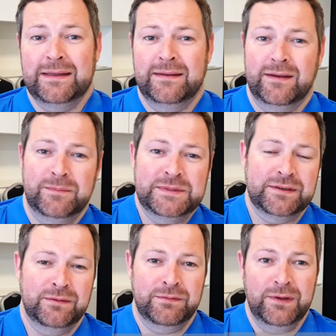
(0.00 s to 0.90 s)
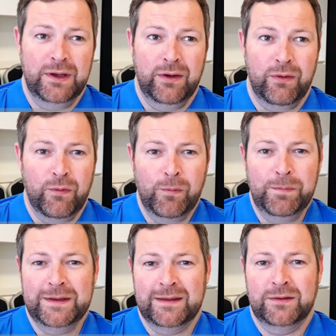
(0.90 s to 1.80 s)
in terms of
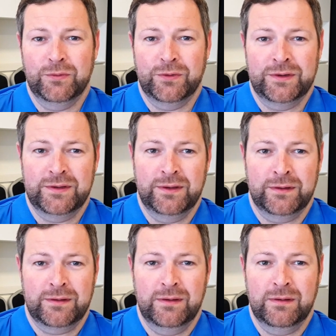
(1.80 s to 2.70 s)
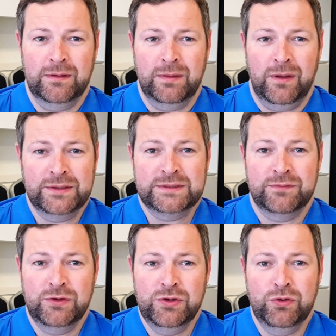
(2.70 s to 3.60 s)
opening the door to lots
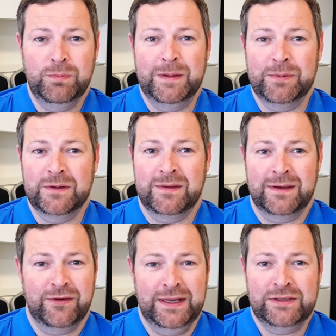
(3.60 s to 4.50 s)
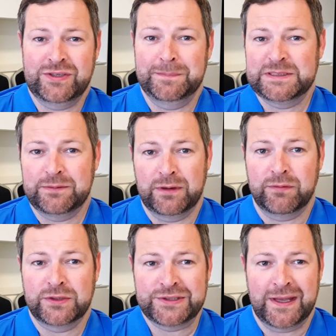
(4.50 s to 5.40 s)
of new people to create chips for the
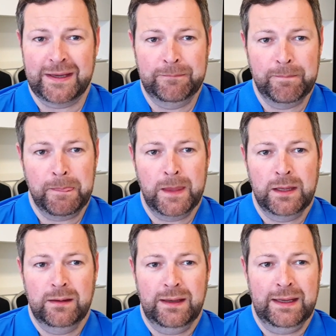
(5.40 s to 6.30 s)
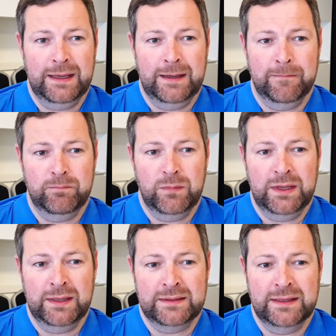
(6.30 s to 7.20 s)
first time.
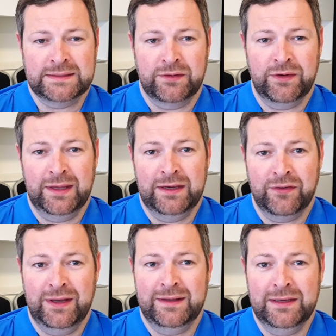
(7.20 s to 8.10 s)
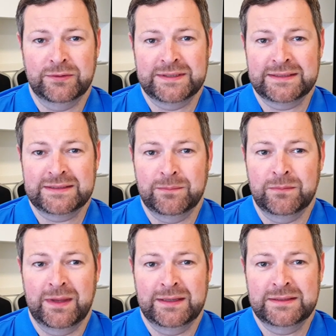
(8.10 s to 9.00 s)
It's a really great
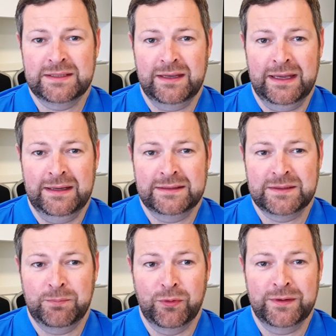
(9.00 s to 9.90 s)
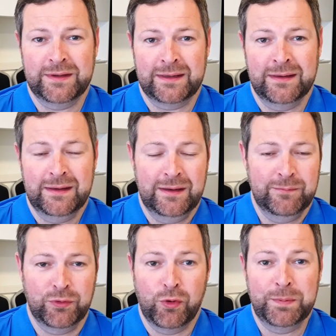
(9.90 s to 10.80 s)
ecosystem that's supporting
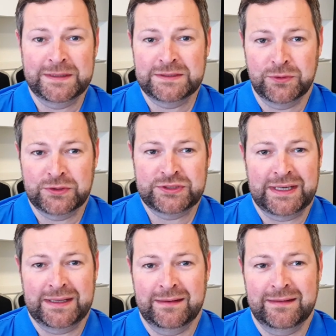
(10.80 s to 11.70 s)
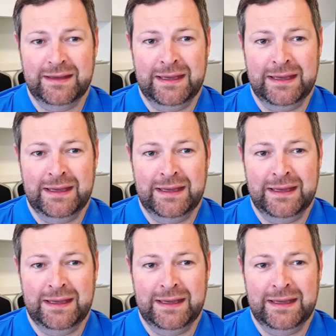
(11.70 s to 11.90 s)
both open source and